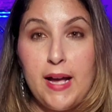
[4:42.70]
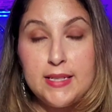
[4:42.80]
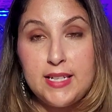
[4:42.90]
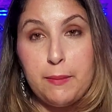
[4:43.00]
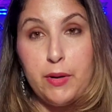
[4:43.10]

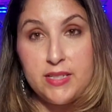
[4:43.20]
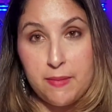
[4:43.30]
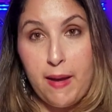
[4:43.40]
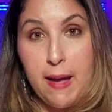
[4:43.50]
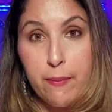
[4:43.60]
plastic, put
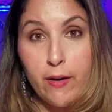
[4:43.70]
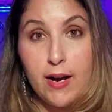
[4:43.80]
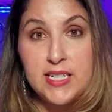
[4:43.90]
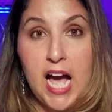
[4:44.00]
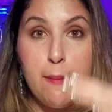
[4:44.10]
some paper
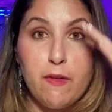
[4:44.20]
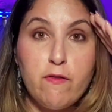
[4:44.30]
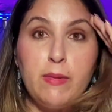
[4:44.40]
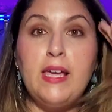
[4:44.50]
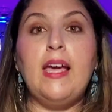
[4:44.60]
on top
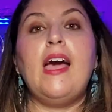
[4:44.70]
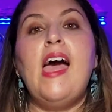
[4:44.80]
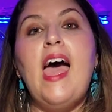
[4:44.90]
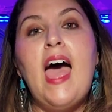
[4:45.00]
of me,